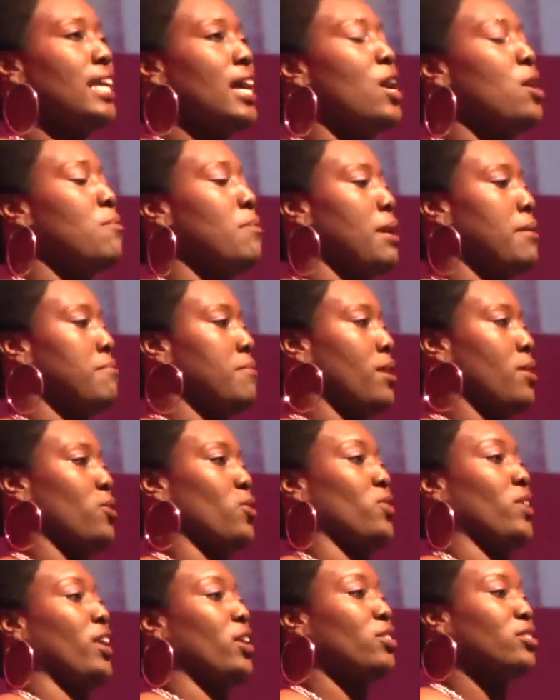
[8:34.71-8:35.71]
tell my
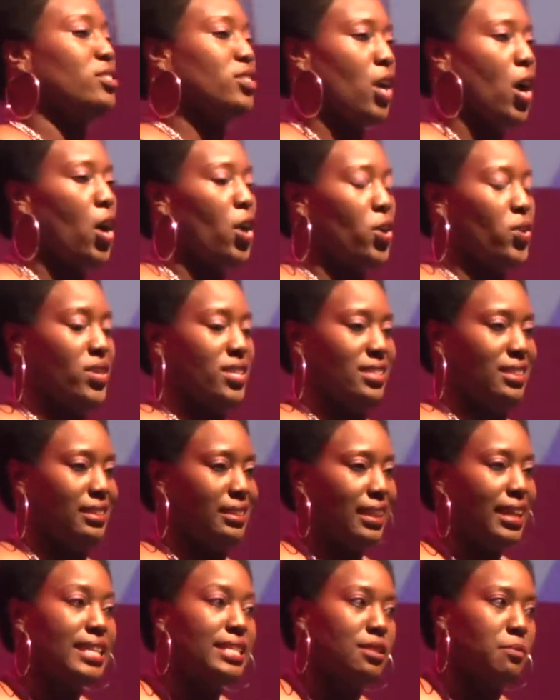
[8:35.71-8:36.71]
mother that her daughter is a
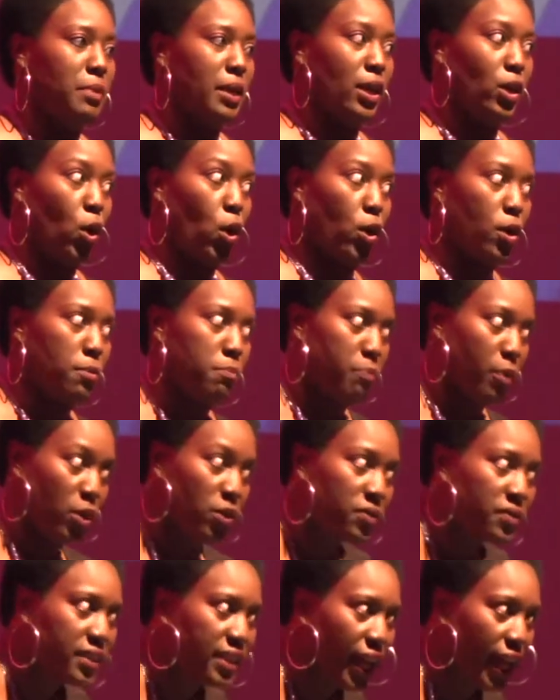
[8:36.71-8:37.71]
lesbian on her
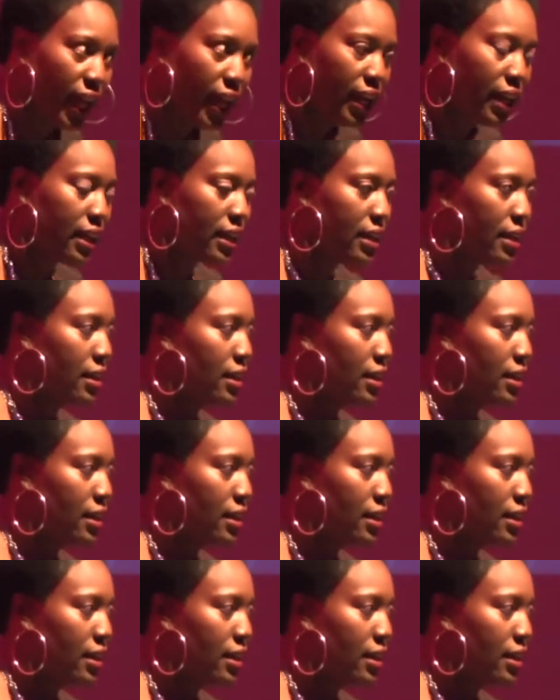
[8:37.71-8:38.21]
birthday.